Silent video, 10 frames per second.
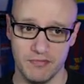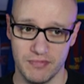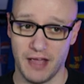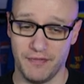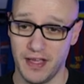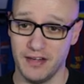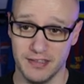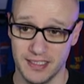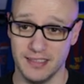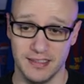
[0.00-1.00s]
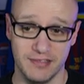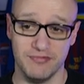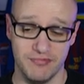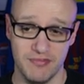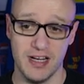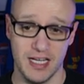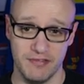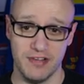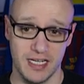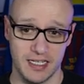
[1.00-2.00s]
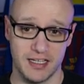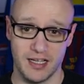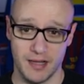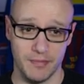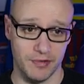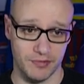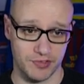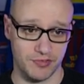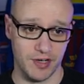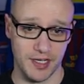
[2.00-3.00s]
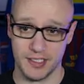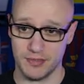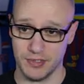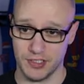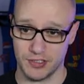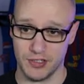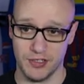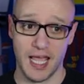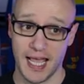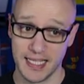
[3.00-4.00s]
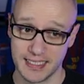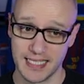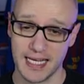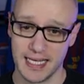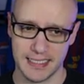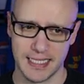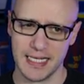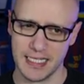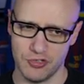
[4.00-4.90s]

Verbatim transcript: at the end of the season, he's really, really come on strides, which is good. And Sané, Sané